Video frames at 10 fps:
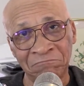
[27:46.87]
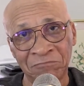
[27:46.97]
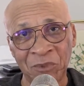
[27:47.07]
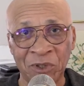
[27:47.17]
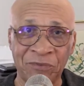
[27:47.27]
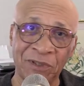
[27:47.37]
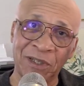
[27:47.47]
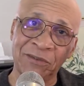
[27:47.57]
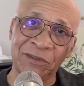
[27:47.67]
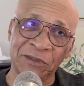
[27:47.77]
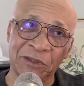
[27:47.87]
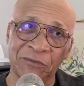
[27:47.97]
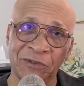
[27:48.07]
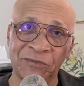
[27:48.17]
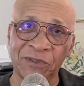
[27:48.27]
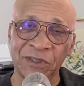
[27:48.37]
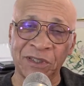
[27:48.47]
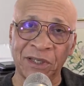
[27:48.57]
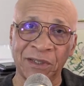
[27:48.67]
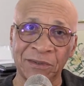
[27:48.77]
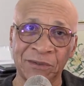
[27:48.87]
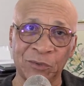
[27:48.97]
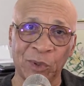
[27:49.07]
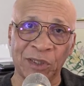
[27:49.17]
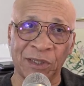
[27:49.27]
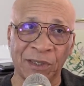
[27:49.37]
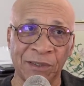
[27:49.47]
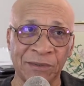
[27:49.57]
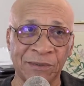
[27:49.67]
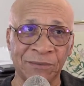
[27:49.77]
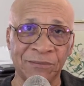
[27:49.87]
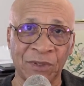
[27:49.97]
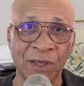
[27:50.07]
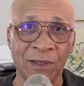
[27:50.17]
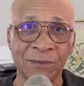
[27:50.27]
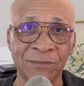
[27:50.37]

if he lives another 15 years, 20 years, yeah,